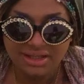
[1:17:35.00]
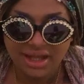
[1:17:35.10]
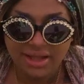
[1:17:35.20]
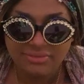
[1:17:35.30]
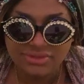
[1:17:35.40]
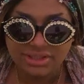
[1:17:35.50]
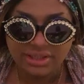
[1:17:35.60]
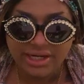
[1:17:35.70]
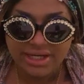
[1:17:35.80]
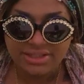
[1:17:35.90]
I'm
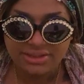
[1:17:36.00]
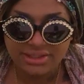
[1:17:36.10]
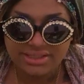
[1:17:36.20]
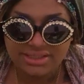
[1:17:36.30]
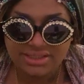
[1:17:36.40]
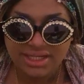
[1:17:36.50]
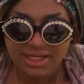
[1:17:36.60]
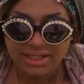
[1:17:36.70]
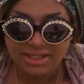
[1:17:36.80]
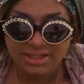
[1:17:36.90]
sorry and don't hesitate.
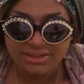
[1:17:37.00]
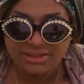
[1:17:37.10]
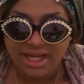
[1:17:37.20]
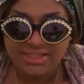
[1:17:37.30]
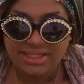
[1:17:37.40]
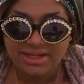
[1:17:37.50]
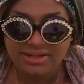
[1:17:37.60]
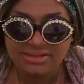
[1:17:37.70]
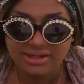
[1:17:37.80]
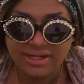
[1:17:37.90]
I say
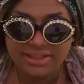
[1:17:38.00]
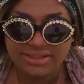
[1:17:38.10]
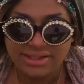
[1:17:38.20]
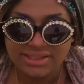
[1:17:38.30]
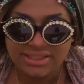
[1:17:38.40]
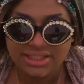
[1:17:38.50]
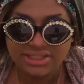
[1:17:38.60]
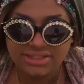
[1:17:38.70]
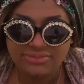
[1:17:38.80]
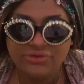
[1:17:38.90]
sorry and don't hesitate.
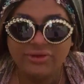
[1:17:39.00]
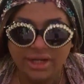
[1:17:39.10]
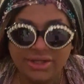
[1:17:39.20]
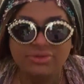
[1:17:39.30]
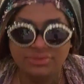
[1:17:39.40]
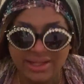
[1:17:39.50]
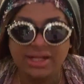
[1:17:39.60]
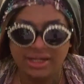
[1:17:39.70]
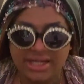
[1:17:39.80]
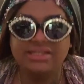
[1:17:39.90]
Just move on. No dwelling
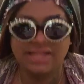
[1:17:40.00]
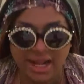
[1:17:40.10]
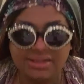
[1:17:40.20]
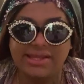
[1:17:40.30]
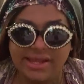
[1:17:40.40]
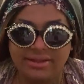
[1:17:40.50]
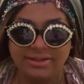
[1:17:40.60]
on it. Exactly.